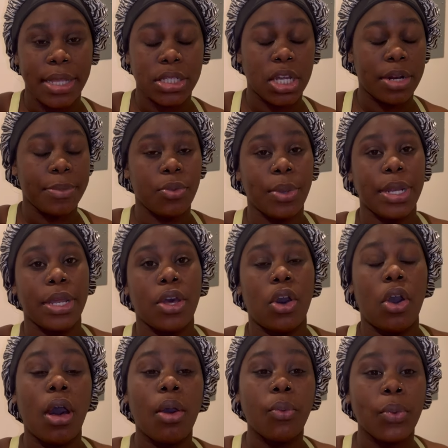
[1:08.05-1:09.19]
It's gonna be raining
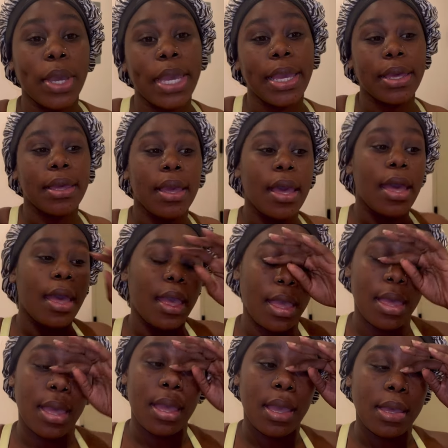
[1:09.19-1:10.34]
all week
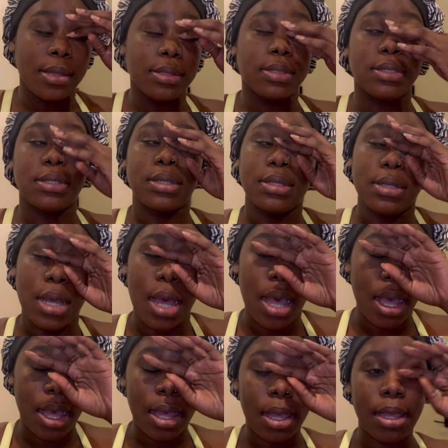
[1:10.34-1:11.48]
and
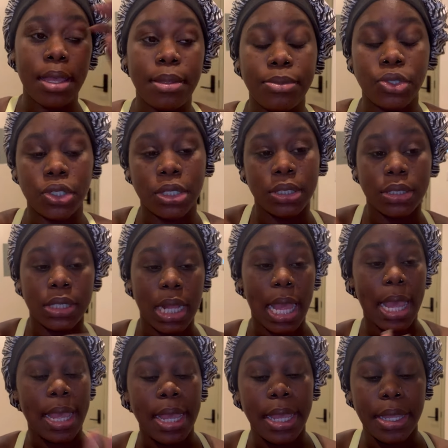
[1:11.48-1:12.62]
I'm just
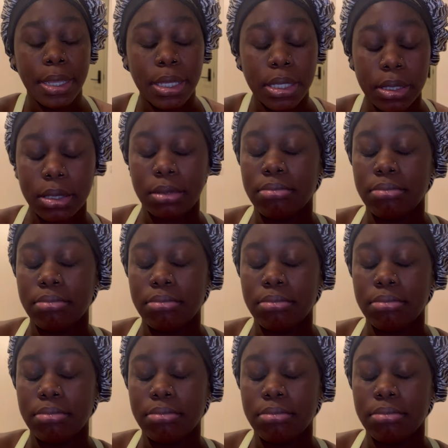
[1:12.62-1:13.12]
like